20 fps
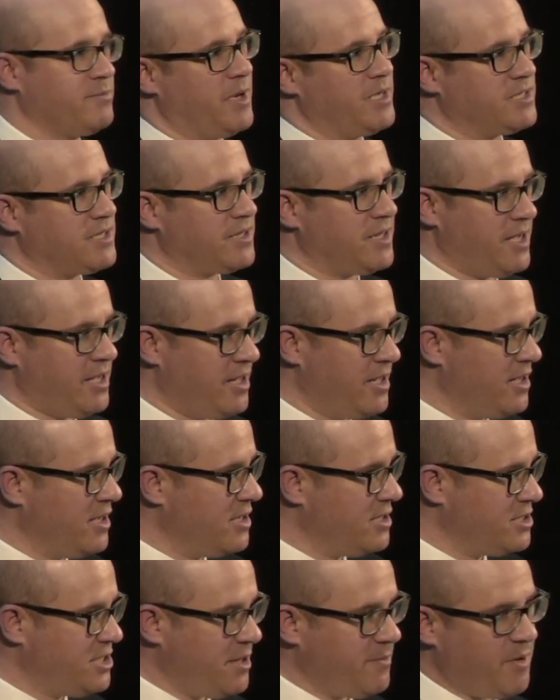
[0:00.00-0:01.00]
basically
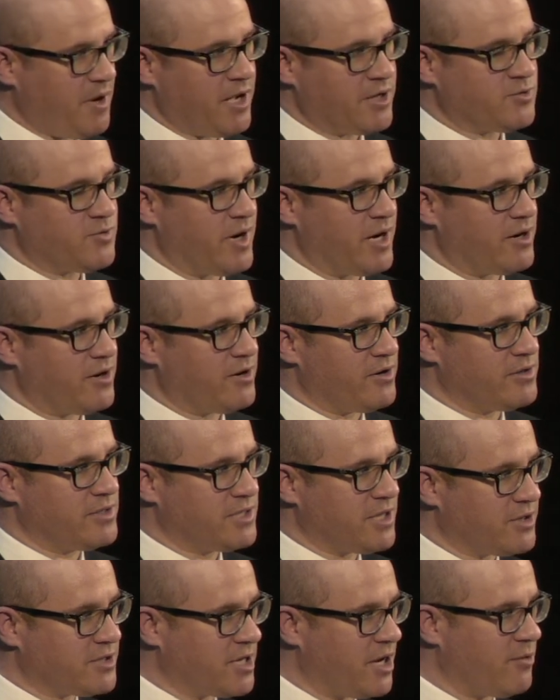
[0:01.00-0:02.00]
GPS records,
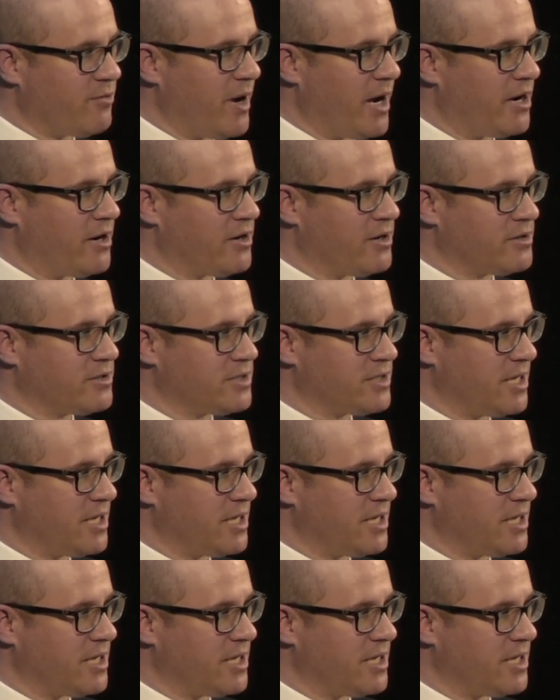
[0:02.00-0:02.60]
cell site records,